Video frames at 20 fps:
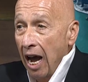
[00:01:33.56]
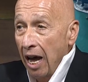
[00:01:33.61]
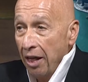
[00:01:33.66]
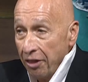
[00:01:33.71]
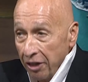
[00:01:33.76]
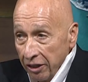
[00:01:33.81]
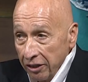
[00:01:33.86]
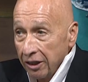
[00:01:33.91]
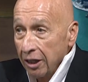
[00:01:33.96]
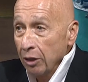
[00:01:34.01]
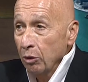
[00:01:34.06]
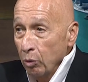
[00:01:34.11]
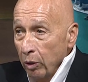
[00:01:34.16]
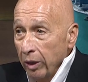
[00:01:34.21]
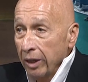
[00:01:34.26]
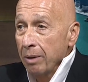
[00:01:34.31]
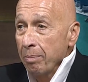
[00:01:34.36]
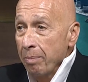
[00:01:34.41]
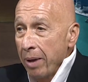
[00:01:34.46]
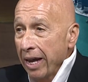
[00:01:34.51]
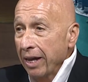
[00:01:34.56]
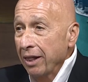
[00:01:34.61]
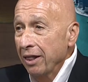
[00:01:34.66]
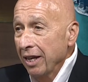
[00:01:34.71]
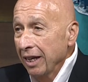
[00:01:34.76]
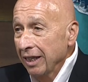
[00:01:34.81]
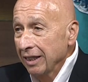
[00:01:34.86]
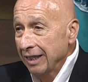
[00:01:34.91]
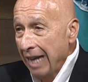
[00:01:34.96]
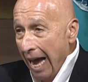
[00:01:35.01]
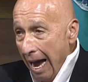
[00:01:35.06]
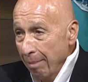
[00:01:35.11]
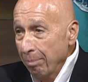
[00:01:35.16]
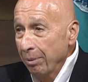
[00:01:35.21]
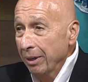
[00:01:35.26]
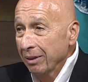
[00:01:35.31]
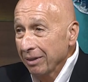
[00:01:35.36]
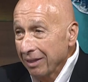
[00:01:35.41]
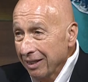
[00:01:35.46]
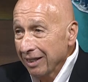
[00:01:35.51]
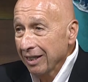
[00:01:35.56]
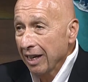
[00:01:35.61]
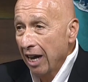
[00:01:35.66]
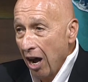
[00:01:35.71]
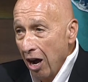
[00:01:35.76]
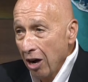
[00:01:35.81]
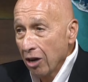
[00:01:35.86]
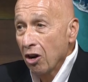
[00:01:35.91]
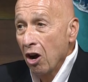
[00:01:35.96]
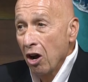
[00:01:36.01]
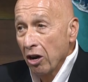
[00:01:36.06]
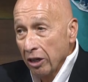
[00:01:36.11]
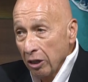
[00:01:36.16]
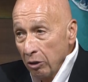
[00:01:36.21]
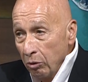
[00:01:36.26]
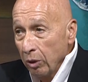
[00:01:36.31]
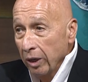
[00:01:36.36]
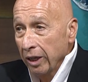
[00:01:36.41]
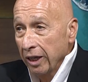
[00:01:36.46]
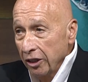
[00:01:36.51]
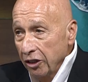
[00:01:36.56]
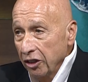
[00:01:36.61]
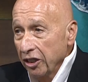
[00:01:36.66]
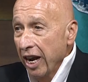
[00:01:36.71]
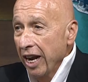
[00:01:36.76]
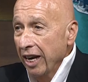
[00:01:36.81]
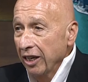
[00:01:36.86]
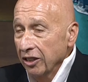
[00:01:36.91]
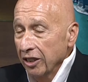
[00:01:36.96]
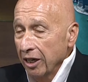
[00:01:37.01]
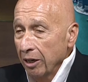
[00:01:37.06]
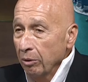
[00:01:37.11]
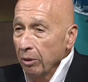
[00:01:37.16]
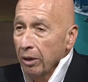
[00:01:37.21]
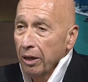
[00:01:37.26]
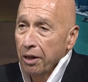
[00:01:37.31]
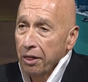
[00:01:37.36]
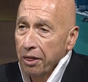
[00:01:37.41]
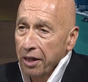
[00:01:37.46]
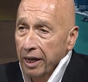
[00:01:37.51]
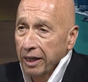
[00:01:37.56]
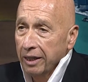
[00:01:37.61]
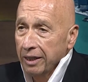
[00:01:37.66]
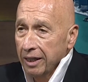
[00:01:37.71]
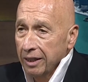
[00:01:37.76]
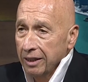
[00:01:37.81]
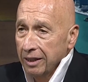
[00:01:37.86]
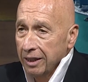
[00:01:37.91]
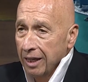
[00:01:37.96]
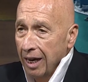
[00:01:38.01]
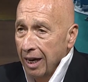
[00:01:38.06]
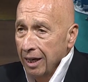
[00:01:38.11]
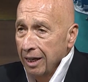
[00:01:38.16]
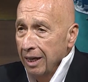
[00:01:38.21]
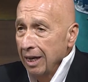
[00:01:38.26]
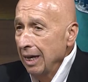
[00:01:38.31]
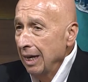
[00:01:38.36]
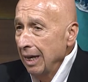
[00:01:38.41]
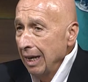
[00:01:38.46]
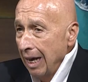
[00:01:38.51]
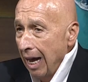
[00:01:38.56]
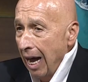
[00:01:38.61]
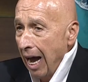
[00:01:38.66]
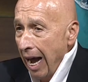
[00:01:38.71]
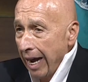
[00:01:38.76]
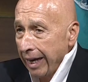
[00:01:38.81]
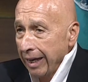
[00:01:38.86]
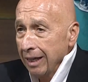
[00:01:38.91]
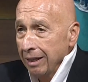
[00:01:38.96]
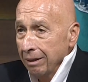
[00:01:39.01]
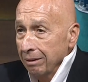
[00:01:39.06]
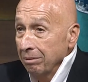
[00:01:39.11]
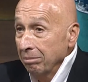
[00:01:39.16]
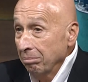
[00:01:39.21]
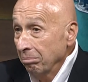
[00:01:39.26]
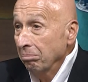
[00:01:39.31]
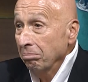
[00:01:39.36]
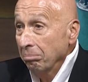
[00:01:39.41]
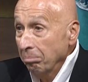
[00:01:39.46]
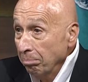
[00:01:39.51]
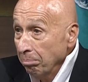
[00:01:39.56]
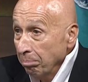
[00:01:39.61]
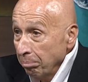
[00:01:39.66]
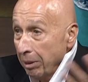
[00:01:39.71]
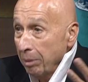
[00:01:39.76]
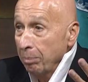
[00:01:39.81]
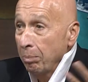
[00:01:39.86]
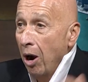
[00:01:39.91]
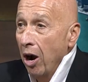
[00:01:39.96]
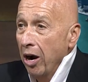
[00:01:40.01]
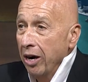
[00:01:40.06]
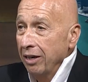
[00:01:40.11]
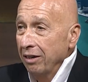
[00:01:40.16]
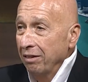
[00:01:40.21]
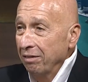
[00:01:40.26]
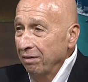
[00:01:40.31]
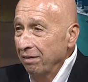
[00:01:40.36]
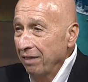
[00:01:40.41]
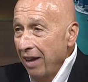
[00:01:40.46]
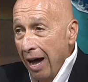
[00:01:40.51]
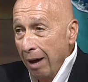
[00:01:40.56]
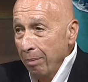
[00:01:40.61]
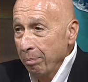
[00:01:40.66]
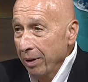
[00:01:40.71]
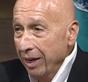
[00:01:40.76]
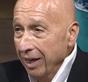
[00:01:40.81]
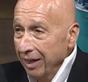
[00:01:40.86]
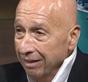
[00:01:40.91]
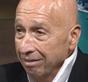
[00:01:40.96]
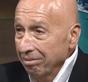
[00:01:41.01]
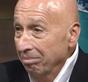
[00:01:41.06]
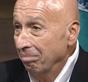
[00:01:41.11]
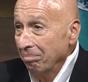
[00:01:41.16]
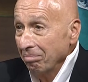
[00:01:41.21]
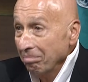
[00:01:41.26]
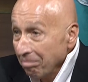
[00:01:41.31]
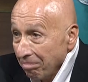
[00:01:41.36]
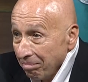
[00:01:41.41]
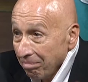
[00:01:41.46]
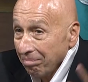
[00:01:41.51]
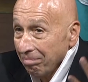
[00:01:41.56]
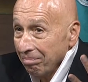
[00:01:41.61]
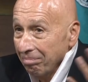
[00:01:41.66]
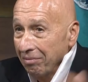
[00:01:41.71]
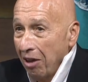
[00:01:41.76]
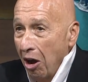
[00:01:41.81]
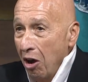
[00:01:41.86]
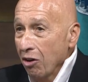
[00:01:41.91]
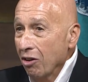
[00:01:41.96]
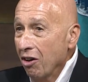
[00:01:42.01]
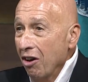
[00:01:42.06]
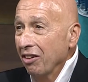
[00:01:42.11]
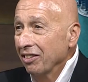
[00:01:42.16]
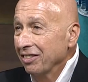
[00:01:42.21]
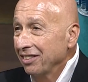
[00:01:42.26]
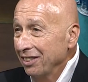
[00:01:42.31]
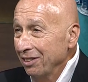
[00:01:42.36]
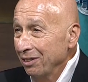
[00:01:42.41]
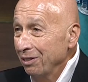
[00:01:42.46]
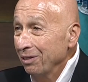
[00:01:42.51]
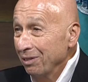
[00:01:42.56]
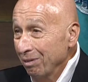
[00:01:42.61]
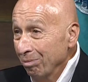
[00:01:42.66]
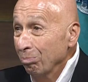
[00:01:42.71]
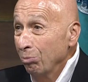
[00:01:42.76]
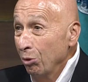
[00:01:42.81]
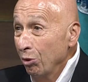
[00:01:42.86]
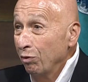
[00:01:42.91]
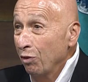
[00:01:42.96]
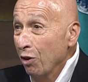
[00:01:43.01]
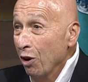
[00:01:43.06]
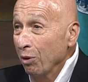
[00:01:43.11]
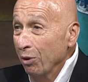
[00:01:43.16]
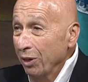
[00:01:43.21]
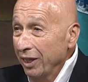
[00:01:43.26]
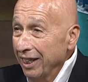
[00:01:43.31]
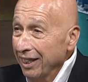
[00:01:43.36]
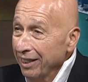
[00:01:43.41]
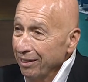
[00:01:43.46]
this can really make things happen. Hong Kong can really change, and I really think that I can be part of helping Hong Kong to move forward.